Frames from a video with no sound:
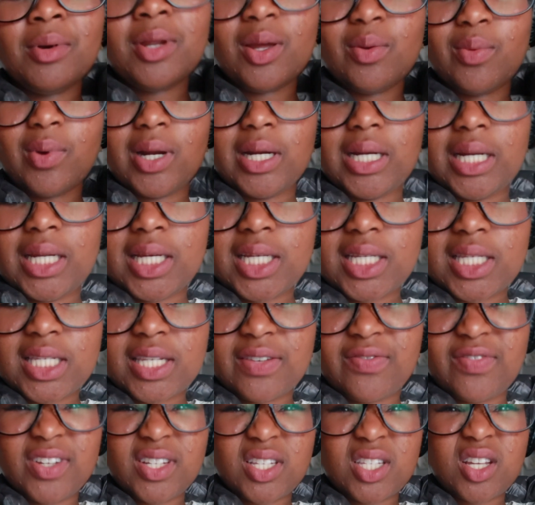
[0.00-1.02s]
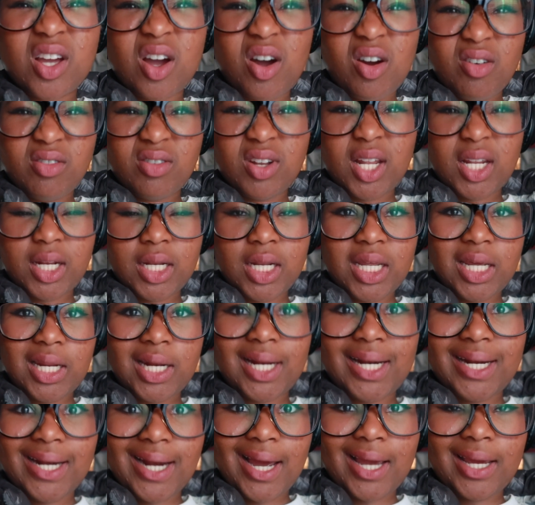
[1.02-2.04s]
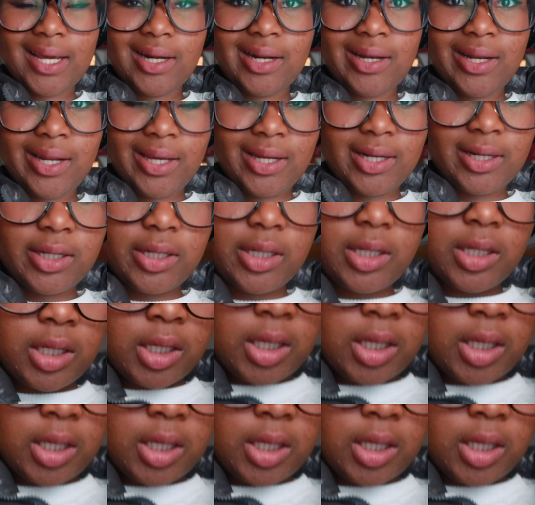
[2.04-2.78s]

only wearing this if it's cold, like late at night in Atlanta.